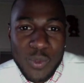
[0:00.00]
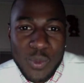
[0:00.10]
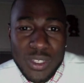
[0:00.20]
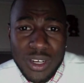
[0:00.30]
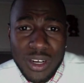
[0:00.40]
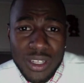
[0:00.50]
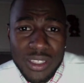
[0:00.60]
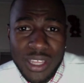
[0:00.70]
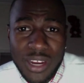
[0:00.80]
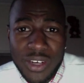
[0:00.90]
Was it
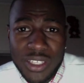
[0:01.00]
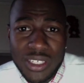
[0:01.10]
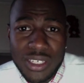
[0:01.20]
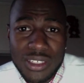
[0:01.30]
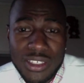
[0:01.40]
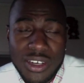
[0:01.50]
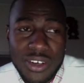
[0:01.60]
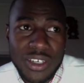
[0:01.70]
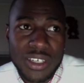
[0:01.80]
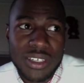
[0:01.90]
hard directing and
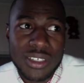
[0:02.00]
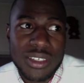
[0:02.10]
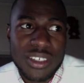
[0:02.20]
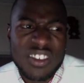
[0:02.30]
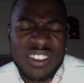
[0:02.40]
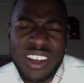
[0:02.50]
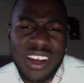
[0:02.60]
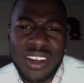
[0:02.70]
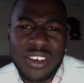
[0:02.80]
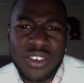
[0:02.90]
starring?
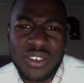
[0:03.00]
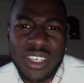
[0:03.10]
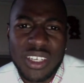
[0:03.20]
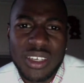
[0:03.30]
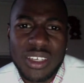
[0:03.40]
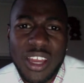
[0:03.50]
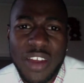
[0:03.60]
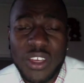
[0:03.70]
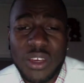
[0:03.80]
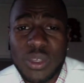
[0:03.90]
Nah, not really. I
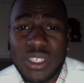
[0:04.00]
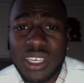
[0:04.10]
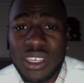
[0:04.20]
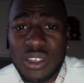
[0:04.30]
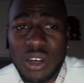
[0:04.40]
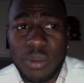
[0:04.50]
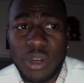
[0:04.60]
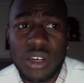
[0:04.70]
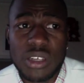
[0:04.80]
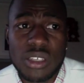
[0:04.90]
think it was easier
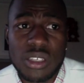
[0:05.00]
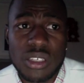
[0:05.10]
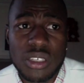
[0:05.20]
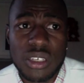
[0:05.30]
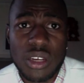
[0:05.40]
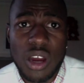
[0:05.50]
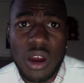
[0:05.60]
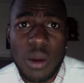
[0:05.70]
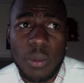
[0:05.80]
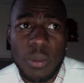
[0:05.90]
because
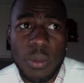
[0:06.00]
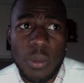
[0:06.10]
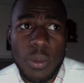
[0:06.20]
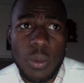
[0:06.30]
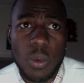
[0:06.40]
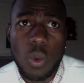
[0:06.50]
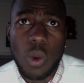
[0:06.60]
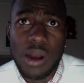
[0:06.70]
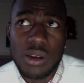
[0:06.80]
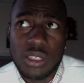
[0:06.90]

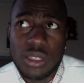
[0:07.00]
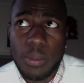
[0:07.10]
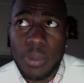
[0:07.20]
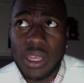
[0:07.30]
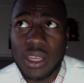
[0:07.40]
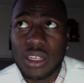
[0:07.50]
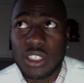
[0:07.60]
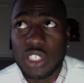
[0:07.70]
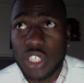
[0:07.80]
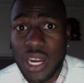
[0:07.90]
whilst making the
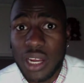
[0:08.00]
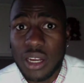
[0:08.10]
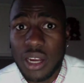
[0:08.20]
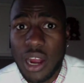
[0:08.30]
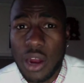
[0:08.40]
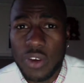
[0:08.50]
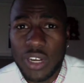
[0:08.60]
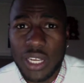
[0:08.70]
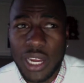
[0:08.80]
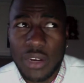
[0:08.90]
track, I already
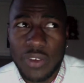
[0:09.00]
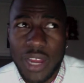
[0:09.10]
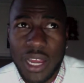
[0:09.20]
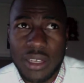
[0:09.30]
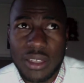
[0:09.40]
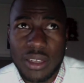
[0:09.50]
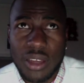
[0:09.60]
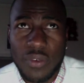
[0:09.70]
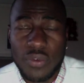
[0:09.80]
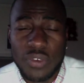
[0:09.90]
kind of had
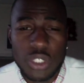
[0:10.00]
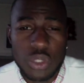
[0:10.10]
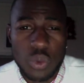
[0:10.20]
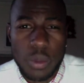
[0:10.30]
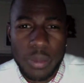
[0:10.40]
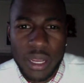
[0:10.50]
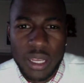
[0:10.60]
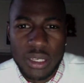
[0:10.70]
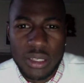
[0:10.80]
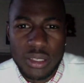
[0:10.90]
a visual in my
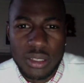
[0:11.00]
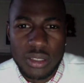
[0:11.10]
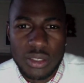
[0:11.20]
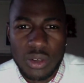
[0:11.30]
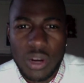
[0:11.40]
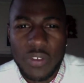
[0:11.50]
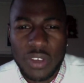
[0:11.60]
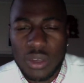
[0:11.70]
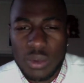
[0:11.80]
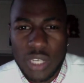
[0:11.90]
head, so I think
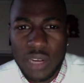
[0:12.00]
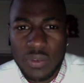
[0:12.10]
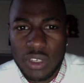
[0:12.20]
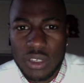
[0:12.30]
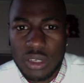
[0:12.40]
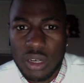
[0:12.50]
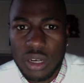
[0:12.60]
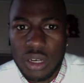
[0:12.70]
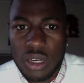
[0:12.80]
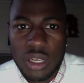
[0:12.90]
it was kind of easier.
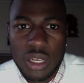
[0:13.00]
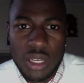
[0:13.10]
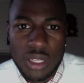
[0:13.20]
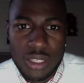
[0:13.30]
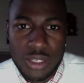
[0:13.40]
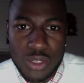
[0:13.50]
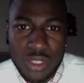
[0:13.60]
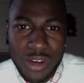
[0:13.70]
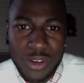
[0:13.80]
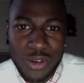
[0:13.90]
Did you
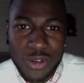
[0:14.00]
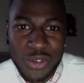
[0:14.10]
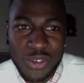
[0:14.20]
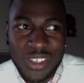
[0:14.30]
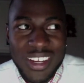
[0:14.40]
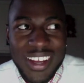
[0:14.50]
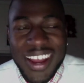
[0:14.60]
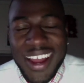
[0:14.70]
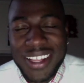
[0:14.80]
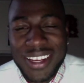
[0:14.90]
style your crew?
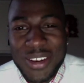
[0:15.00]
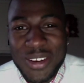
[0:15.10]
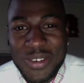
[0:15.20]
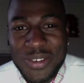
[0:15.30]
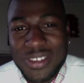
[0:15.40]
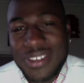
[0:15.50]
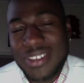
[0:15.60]
I didn't.